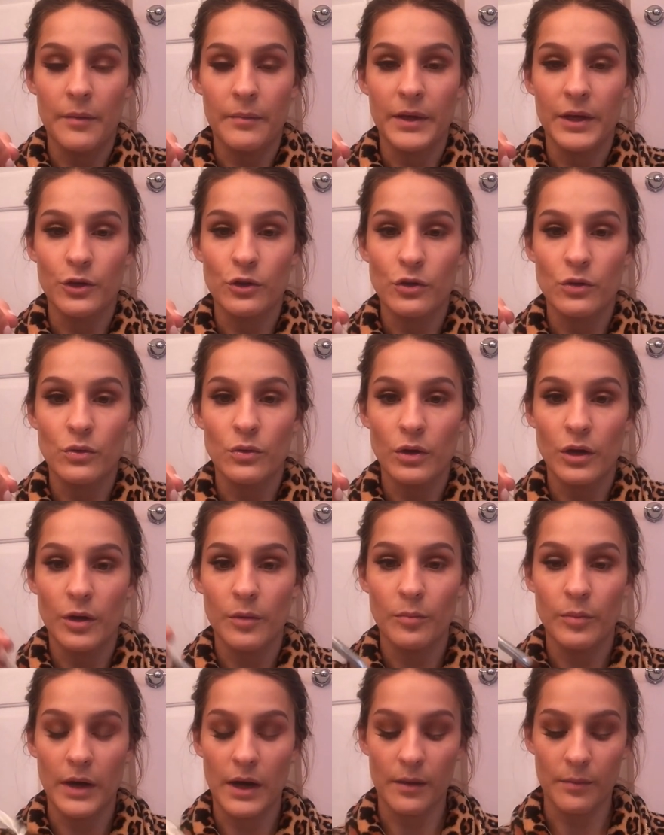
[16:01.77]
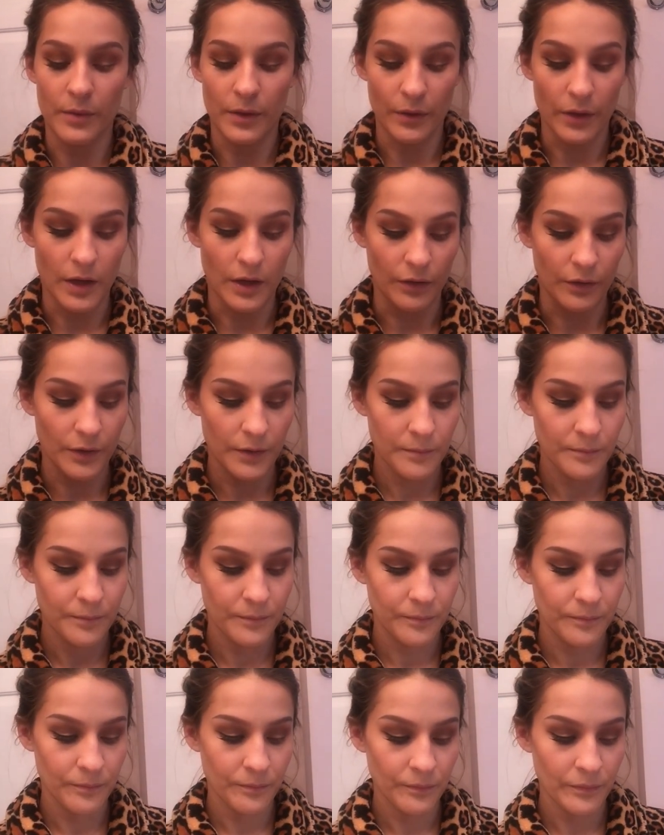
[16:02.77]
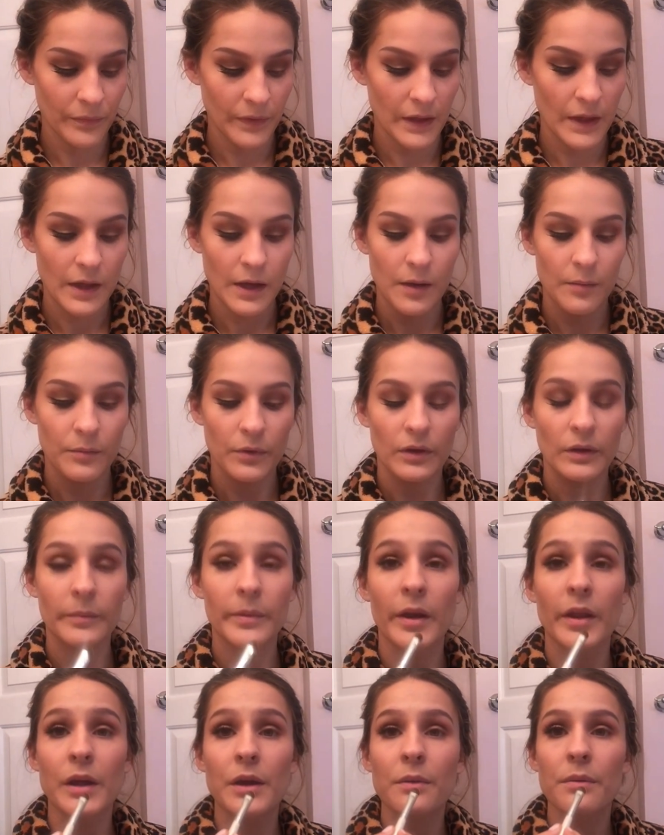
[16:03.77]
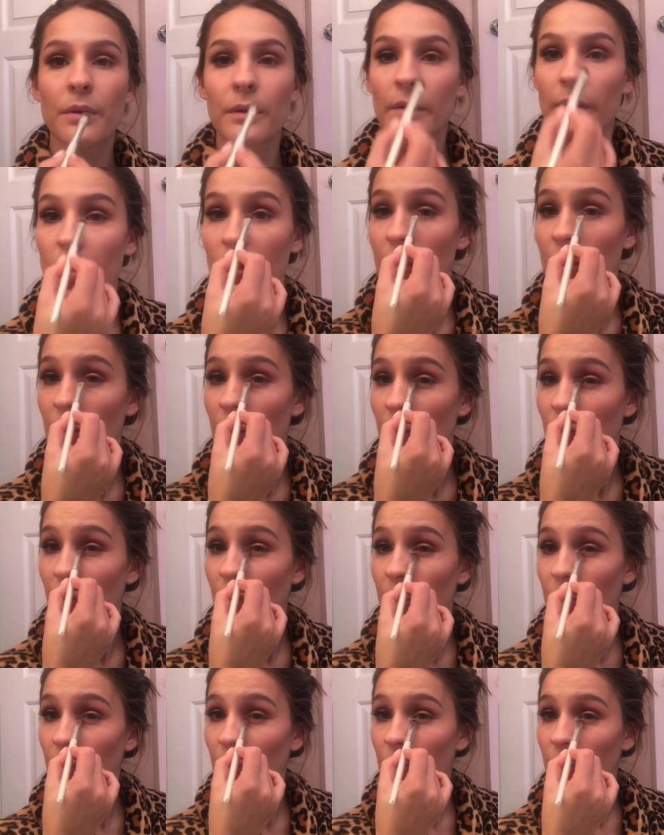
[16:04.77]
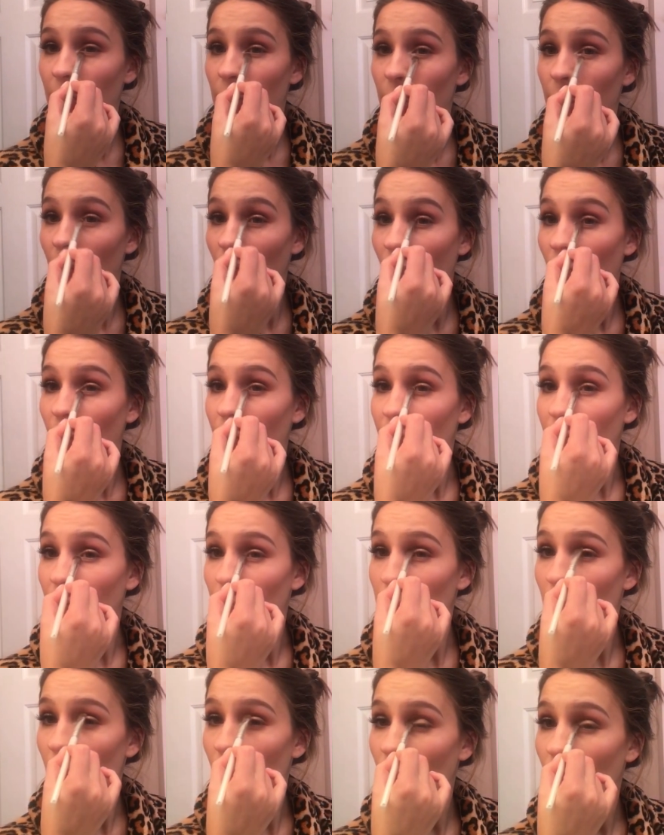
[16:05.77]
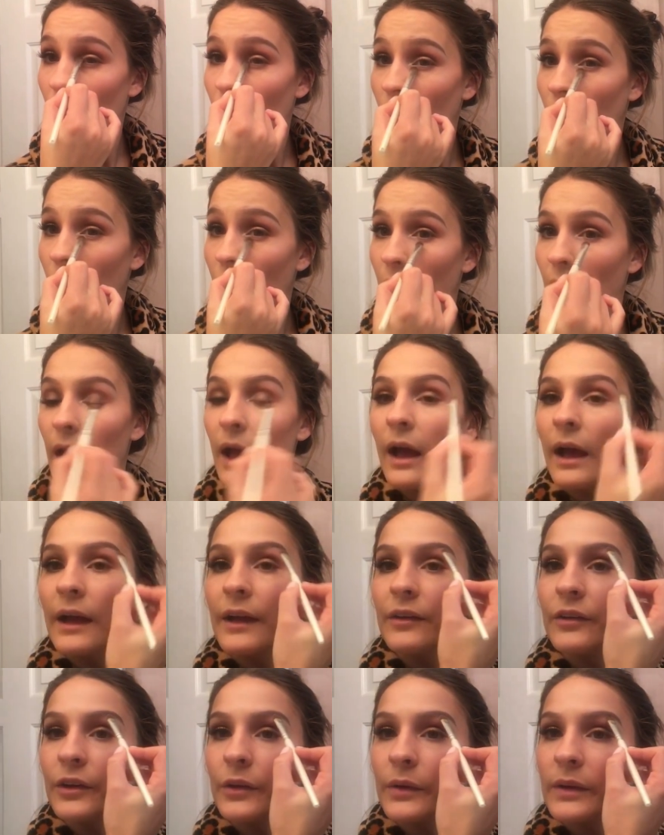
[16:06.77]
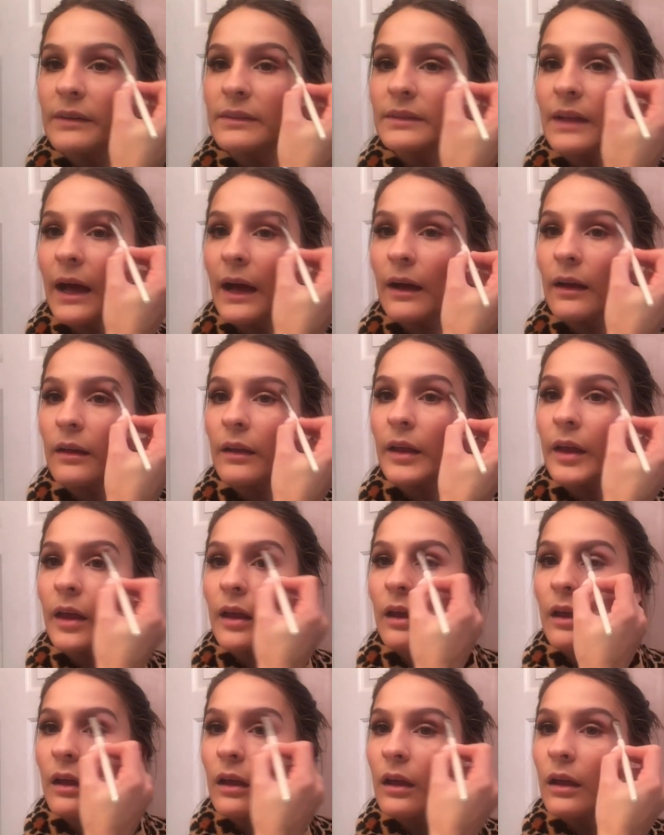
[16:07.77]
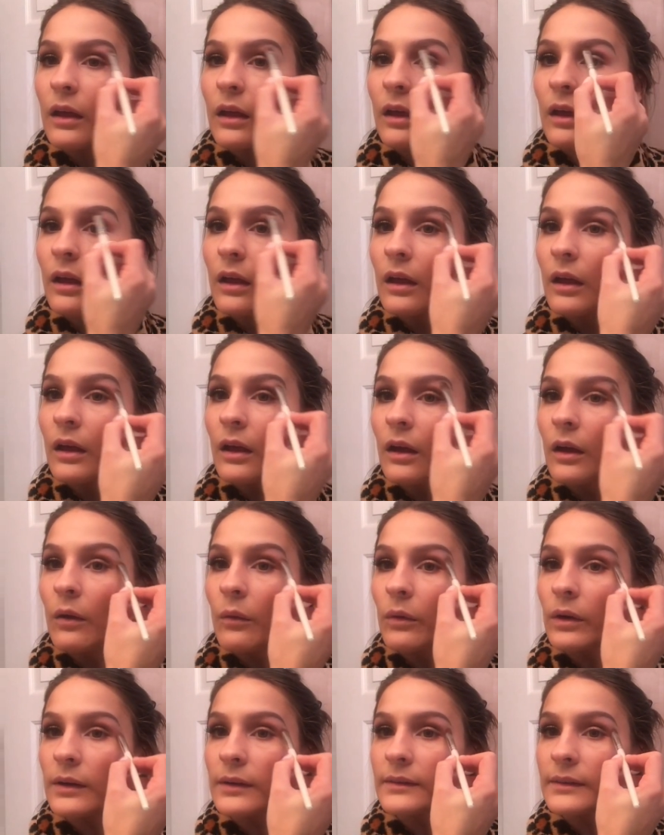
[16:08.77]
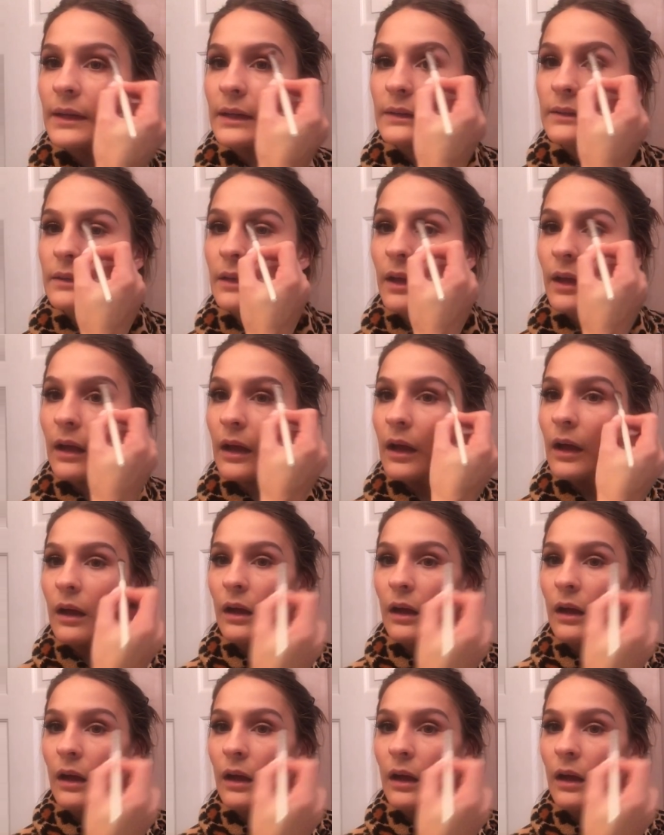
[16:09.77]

inner corner and brow bone color. Pull it in there, put a little bit on there, and do exactly what it sounds like.